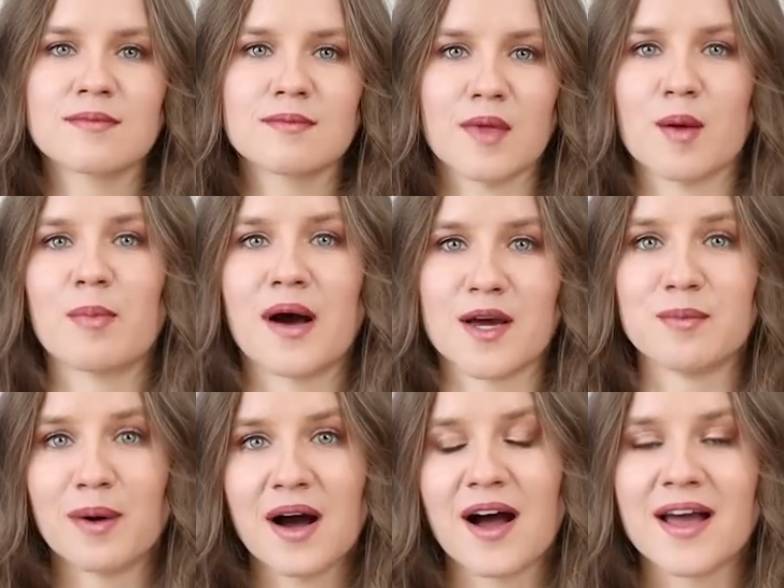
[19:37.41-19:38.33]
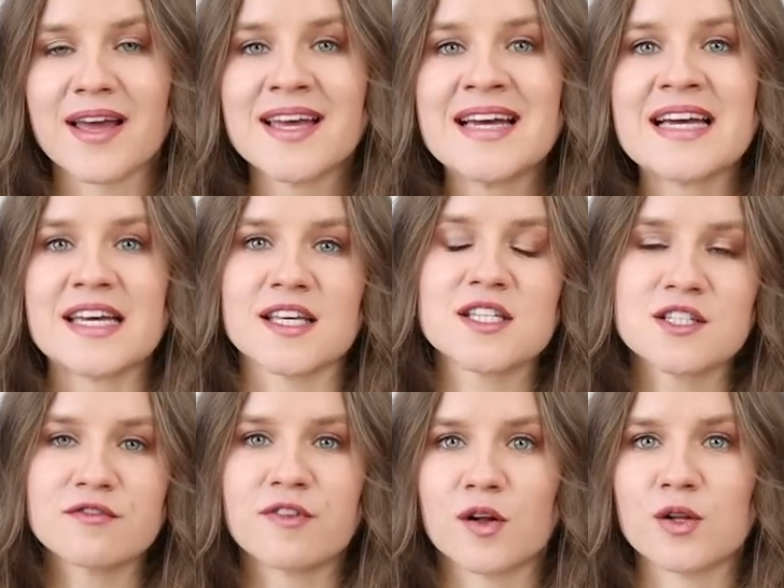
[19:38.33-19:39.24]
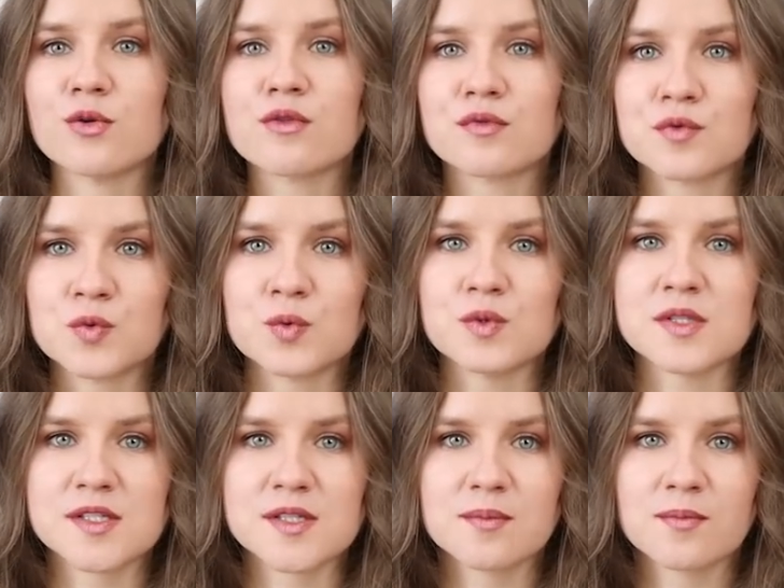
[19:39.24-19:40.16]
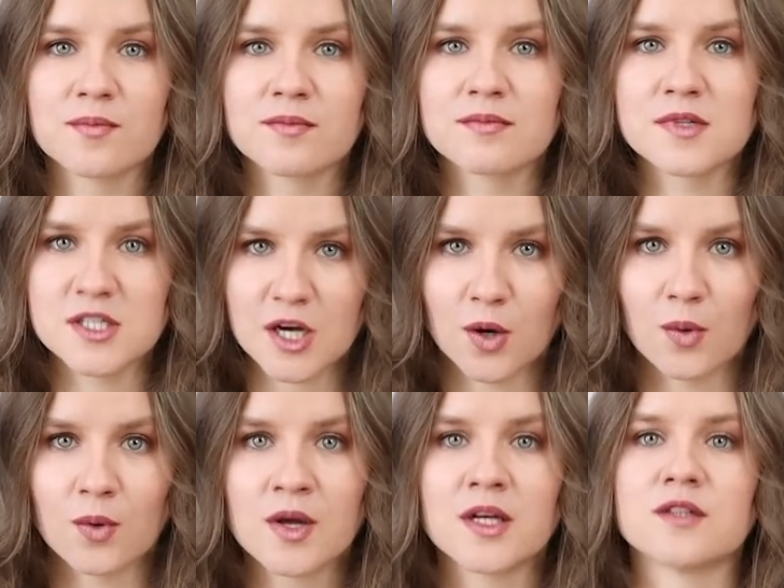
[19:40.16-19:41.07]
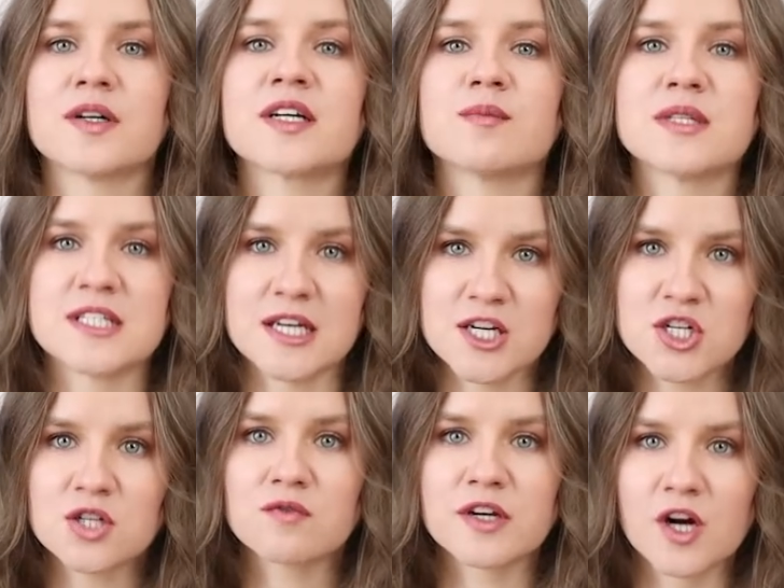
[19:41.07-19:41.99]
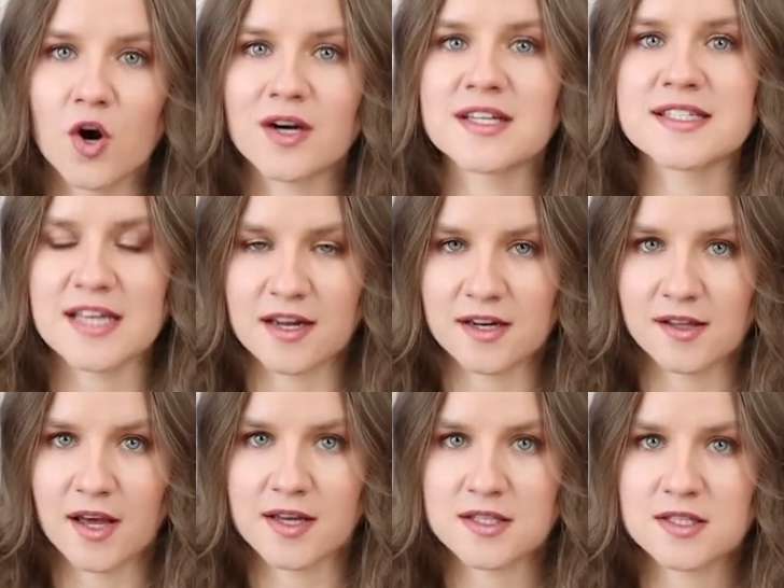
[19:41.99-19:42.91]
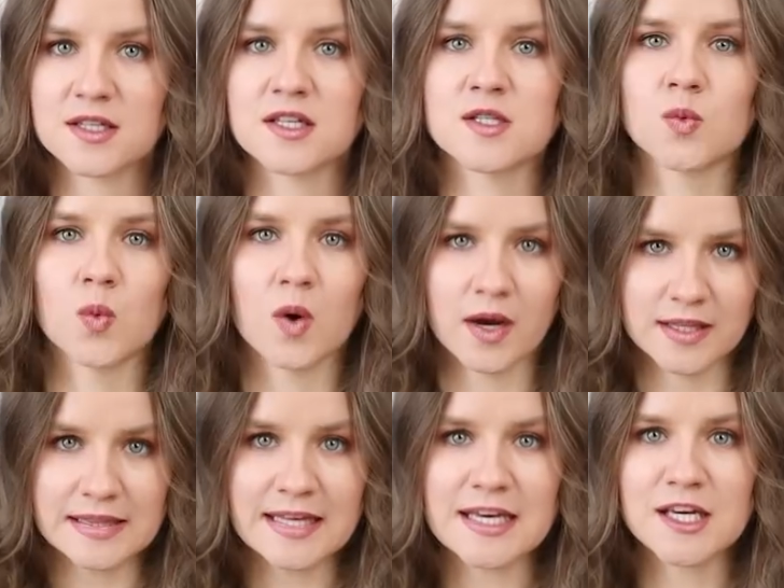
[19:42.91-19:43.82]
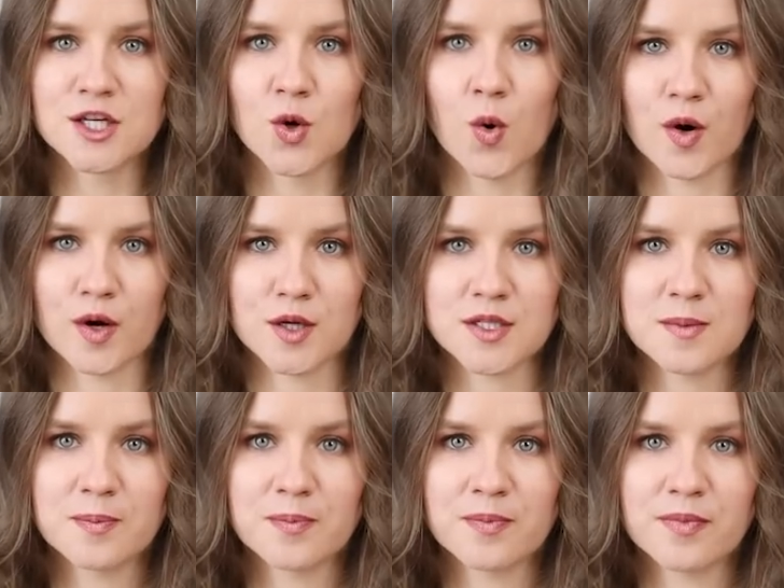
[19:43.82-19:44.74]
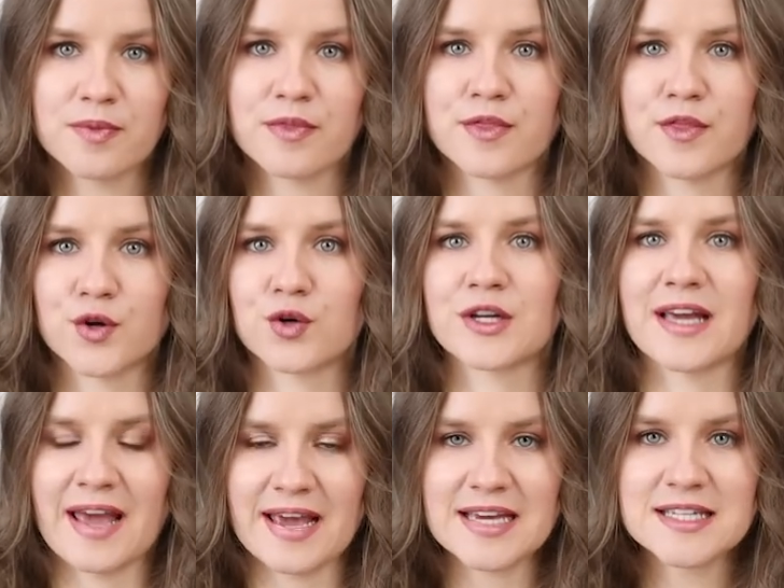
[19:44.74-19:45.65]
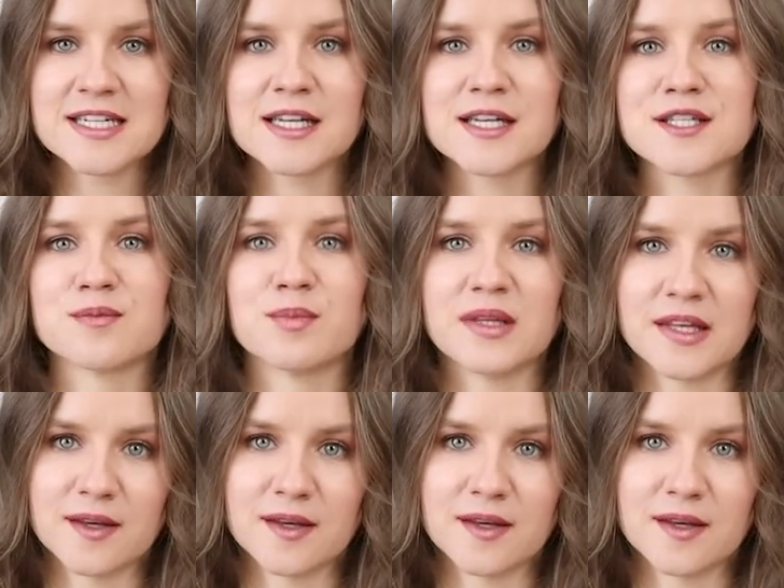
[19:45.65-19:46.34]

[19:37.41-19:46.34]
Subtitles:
Abide by is to follow the rules. So, a recommendation regarding satellites is widely ignored. 38 is B.